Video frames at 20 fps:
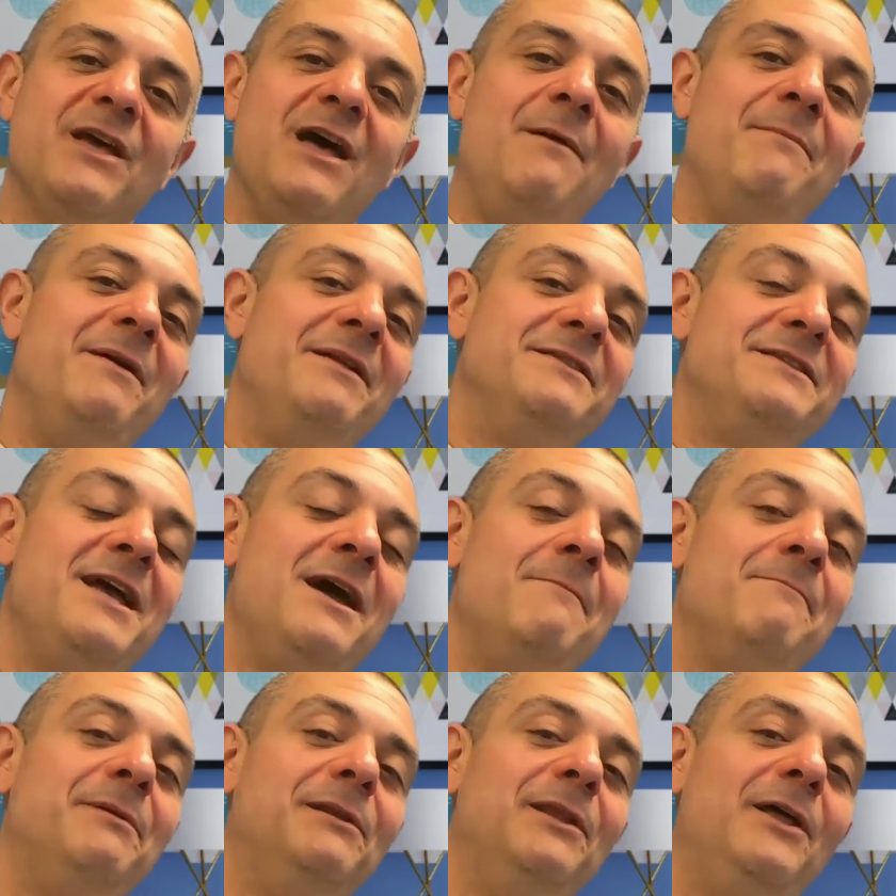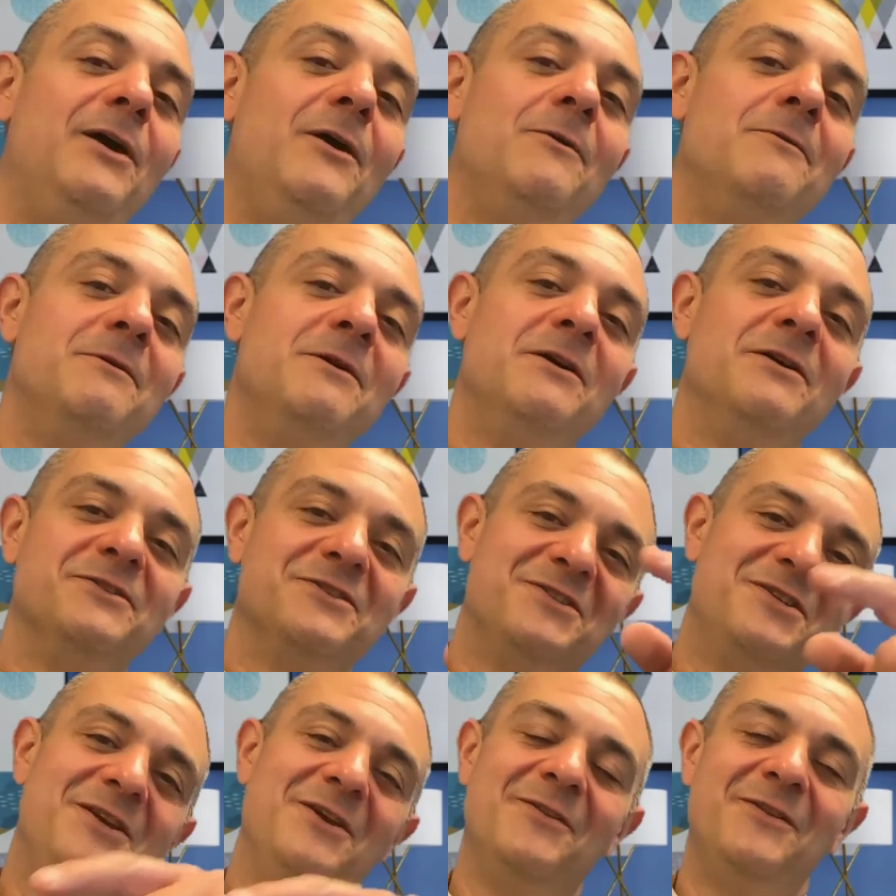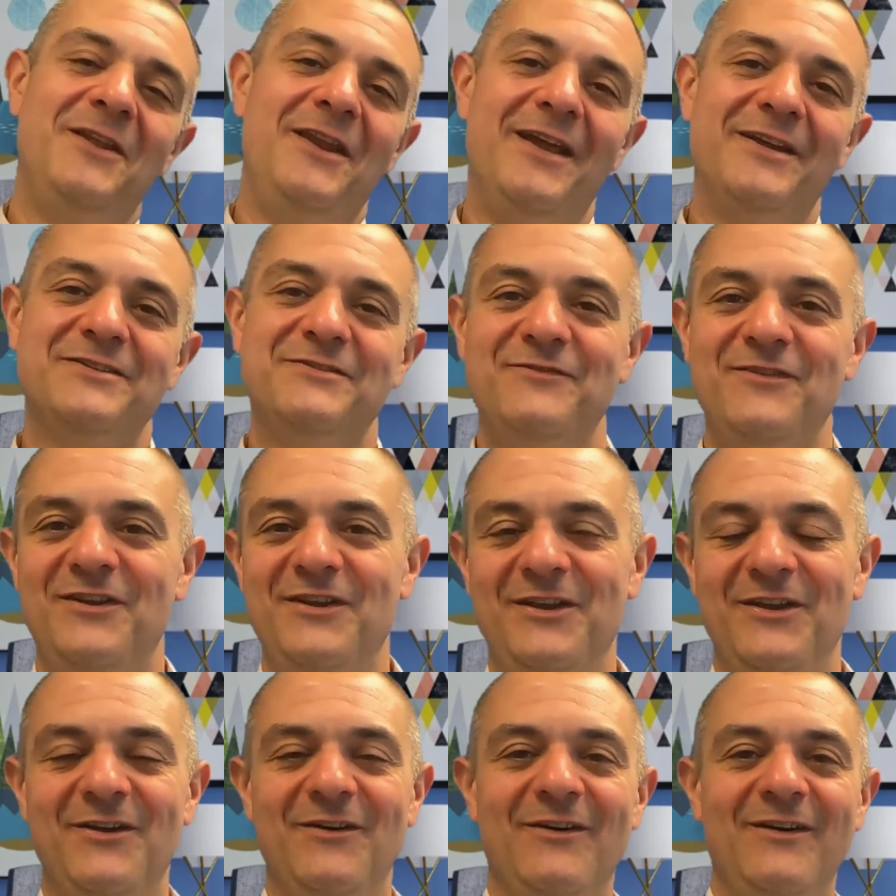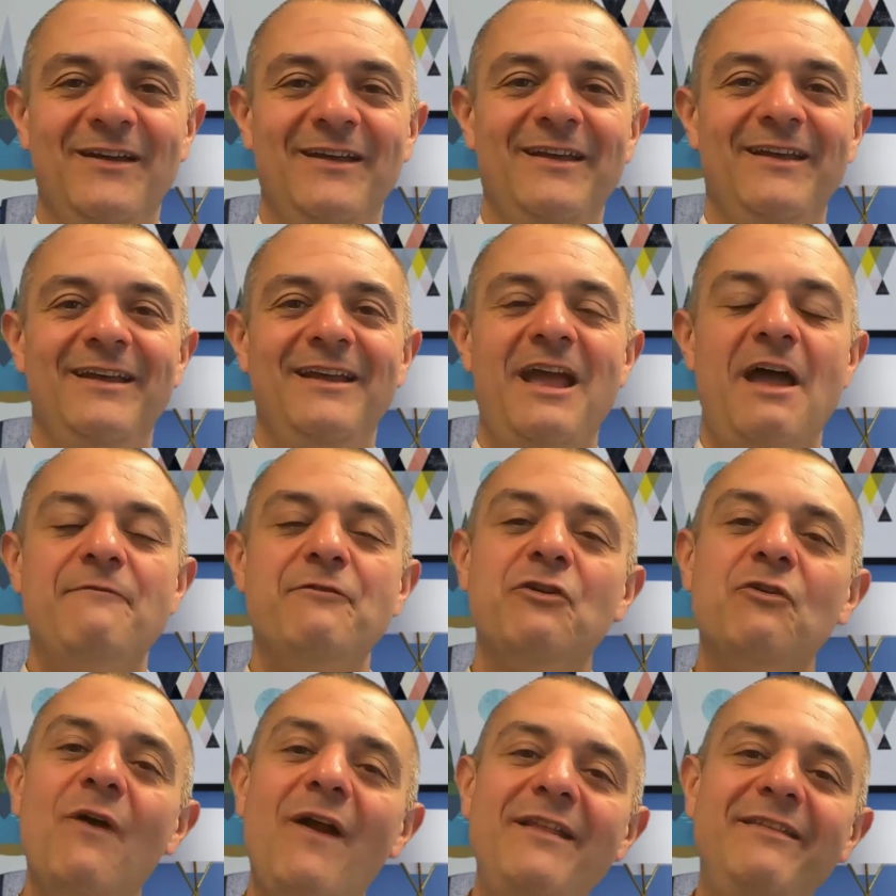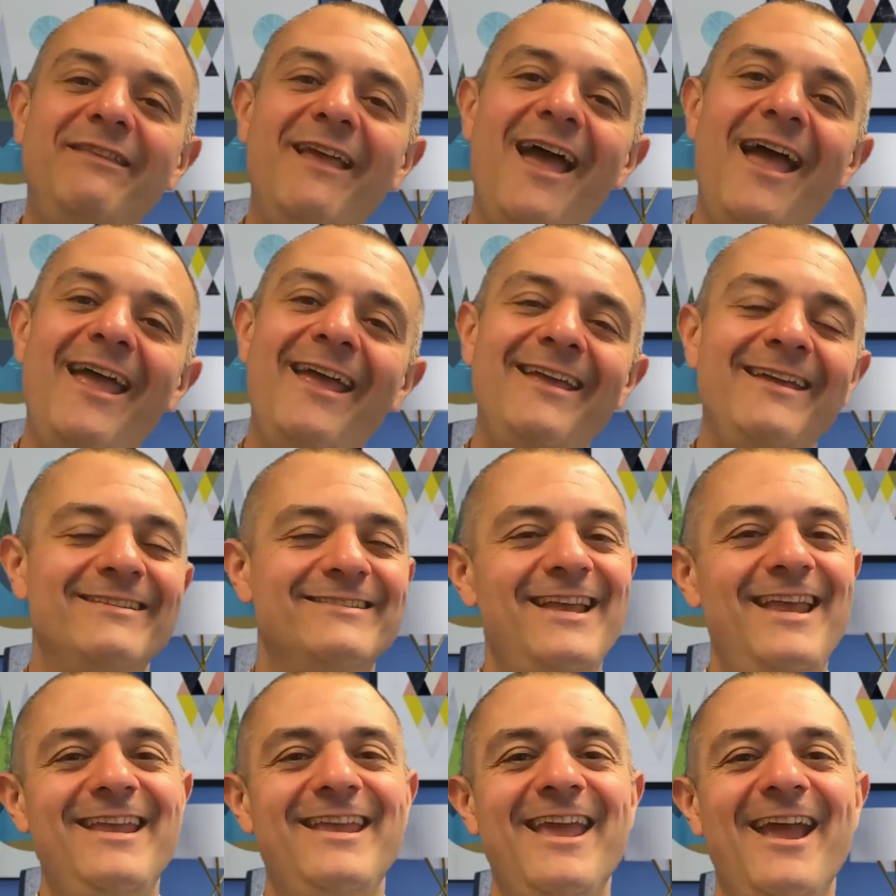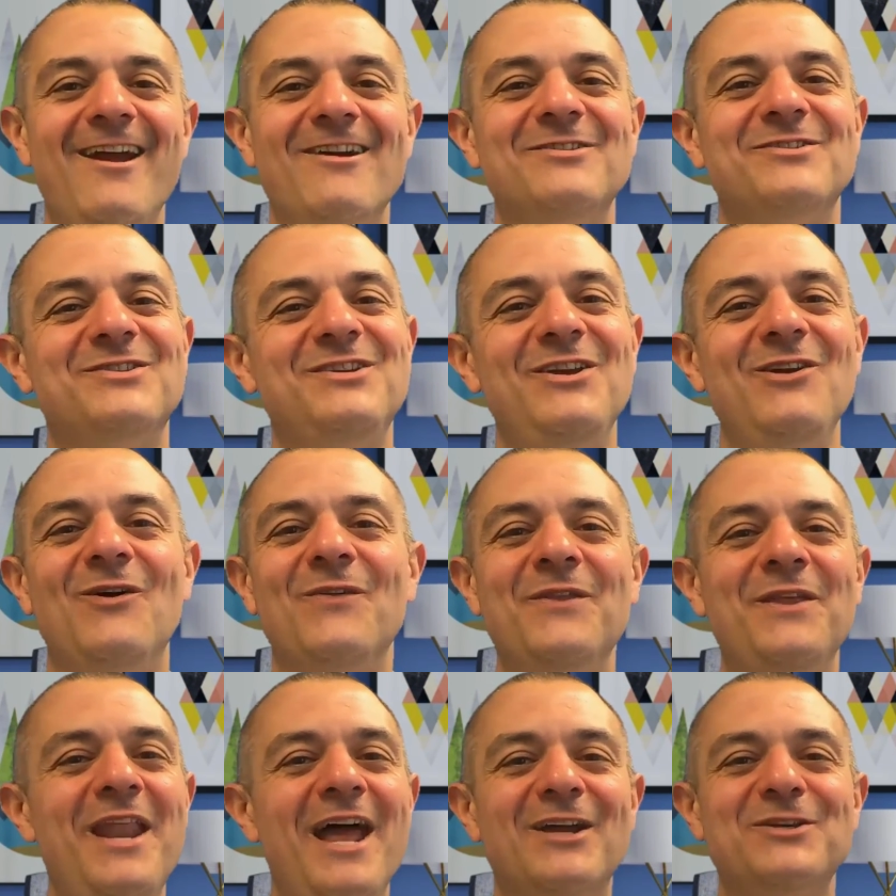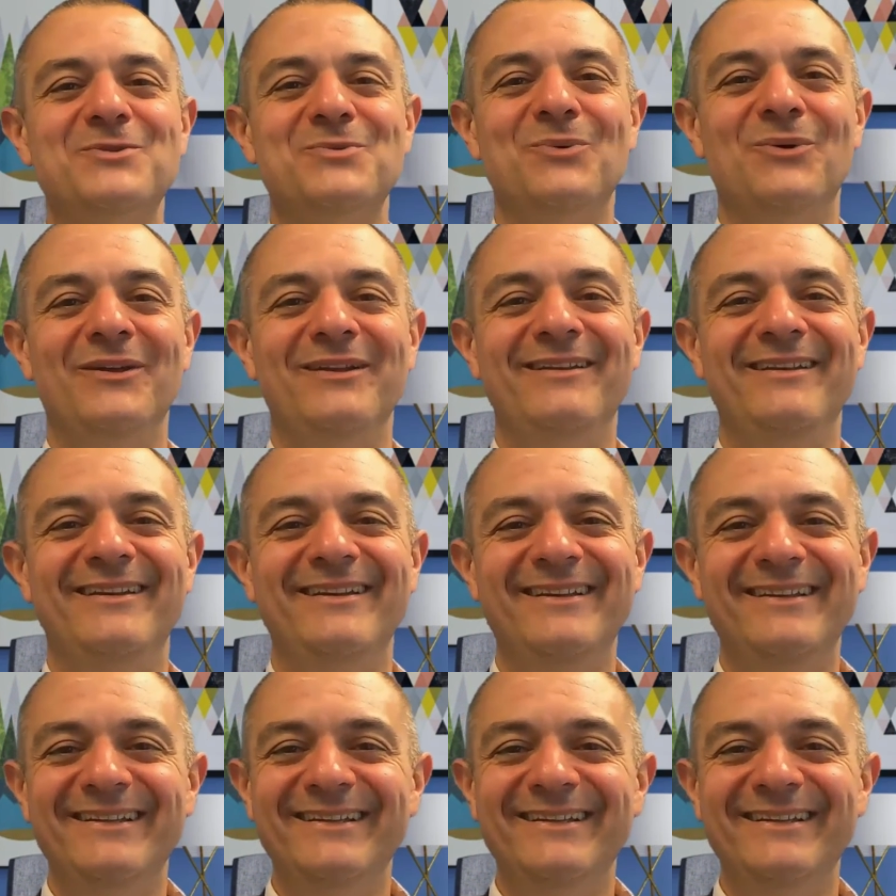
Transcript: comment down below. See you on the next video. Have a great day, take care, see you on the next one.